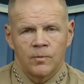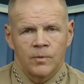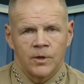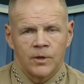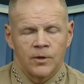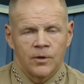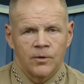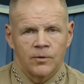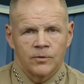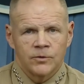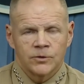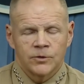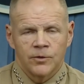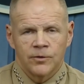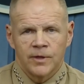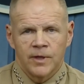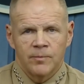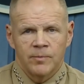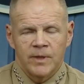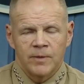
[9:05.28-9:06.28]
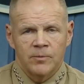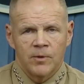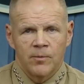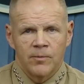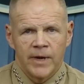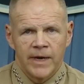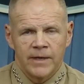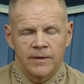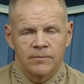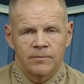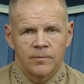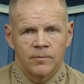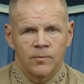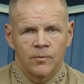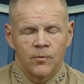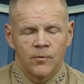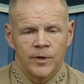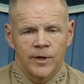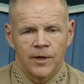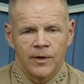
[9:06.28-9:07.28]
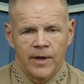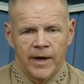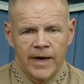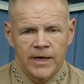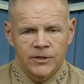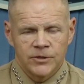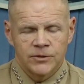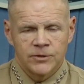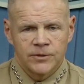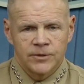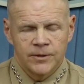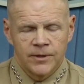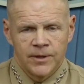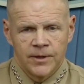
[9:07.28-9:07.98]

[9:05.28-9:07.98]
you know, so that people might realize